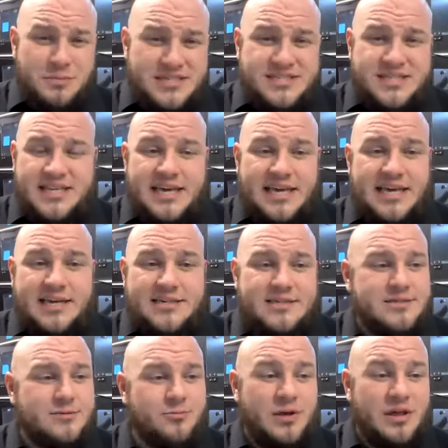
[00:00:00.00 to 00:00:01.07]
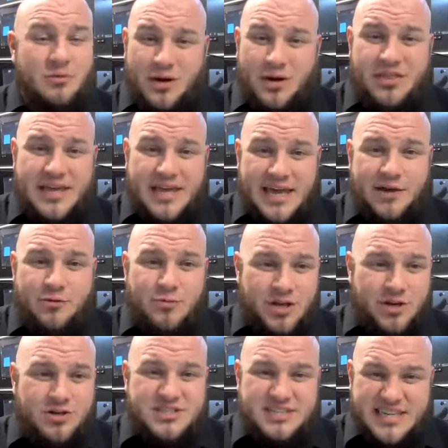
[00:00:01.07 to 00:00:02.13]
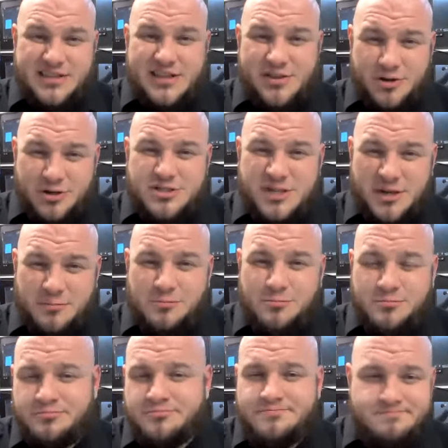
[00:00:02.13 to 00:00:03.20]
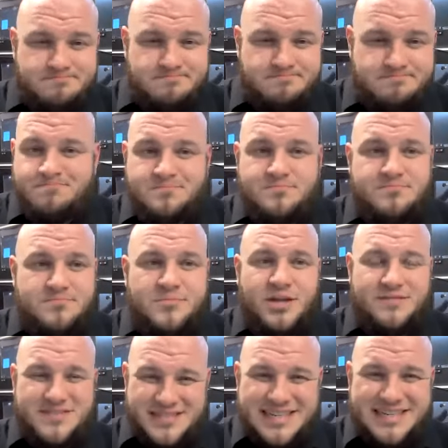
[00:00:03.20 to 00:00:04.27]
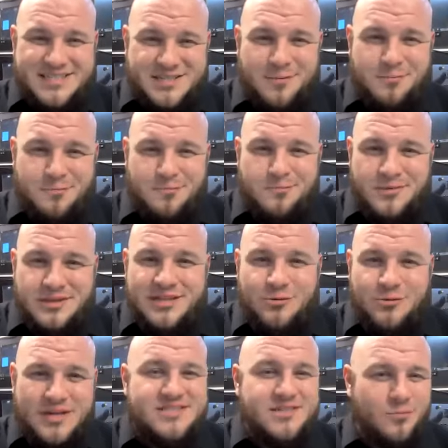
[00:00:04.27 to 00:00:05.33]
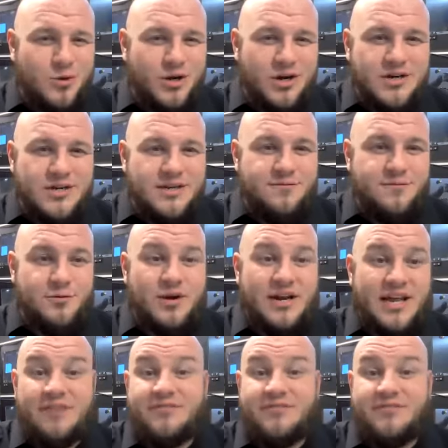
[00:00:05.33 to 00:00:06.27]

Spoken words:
the best they can, where they can, we understand that you have to take some leeway somewhere if we want